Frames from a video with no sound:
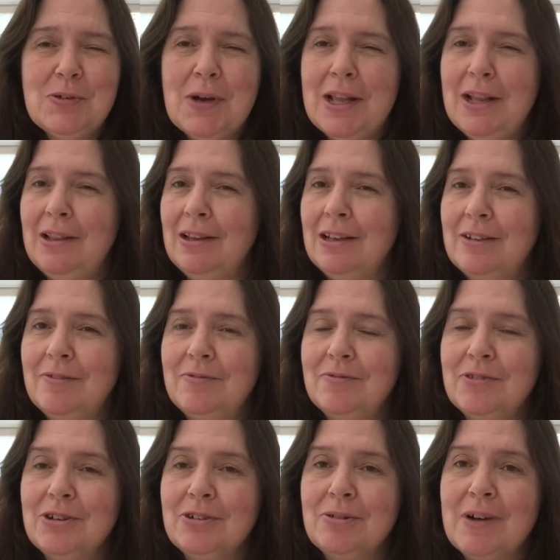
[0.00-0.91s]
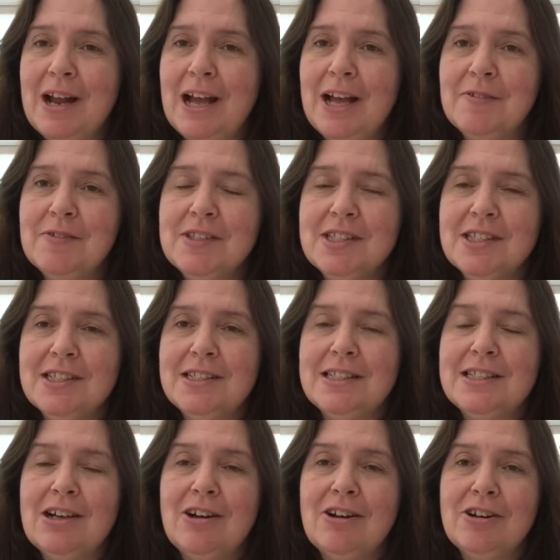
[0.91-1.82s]
I love crafts
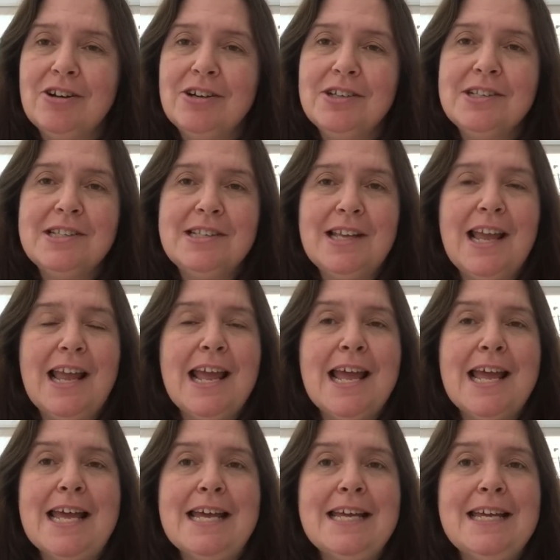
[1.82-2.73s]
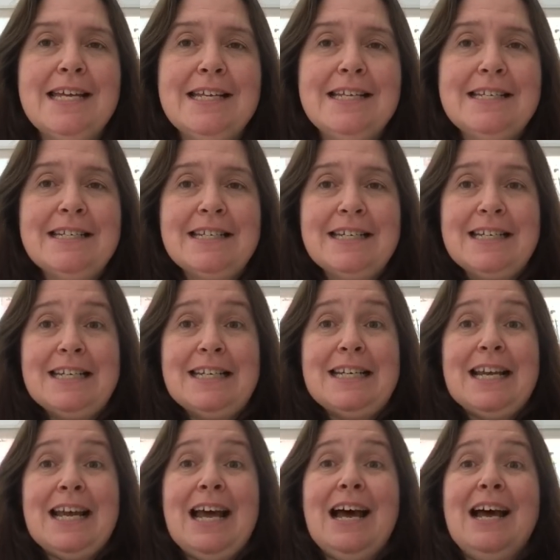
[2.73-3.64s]
and art and
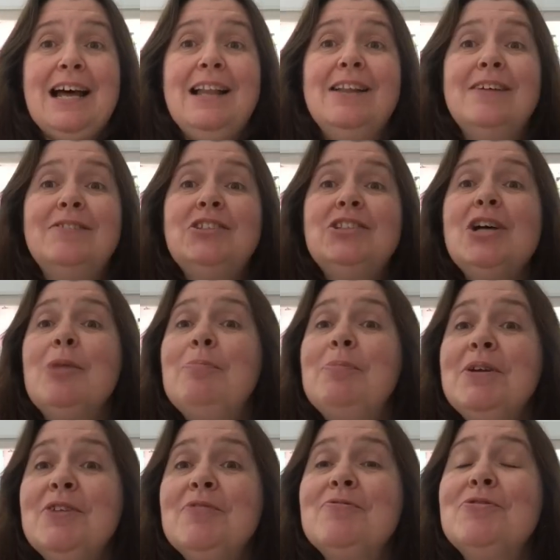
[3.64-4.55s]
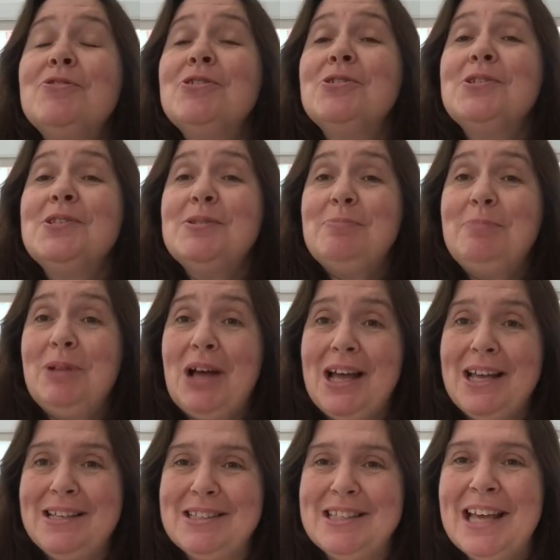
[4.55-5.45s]
I love shopping for
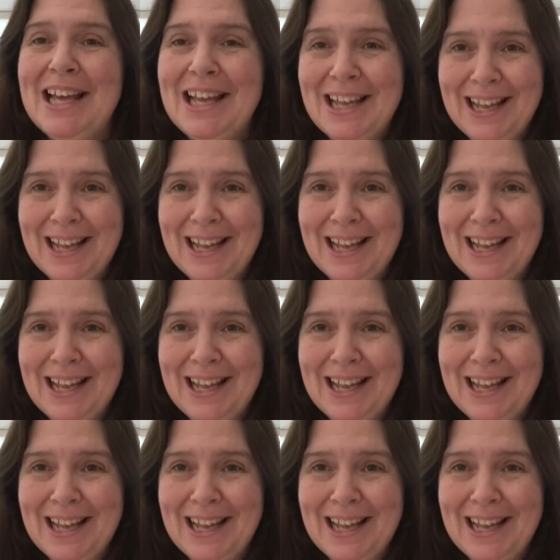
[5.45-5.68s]
supplies.